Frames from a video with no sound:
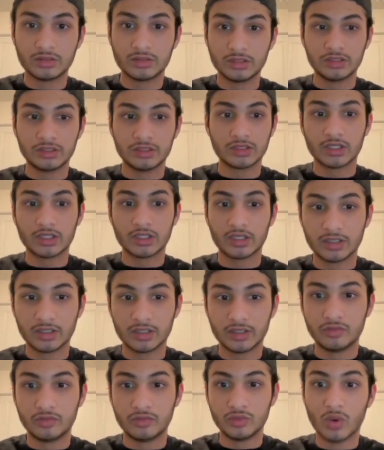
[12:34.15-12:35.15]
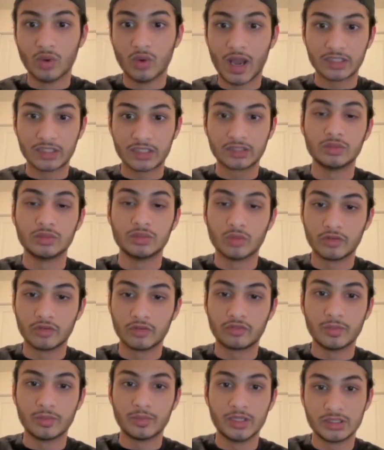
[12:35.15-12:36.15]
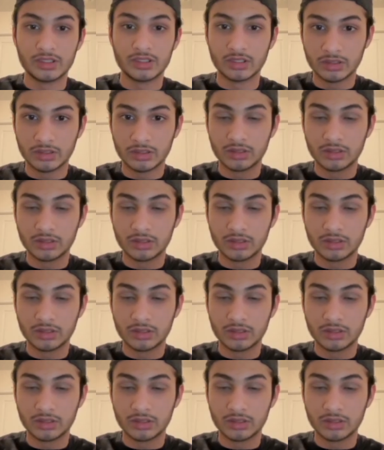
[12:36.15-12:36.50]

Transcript: Just like, if you actually want information,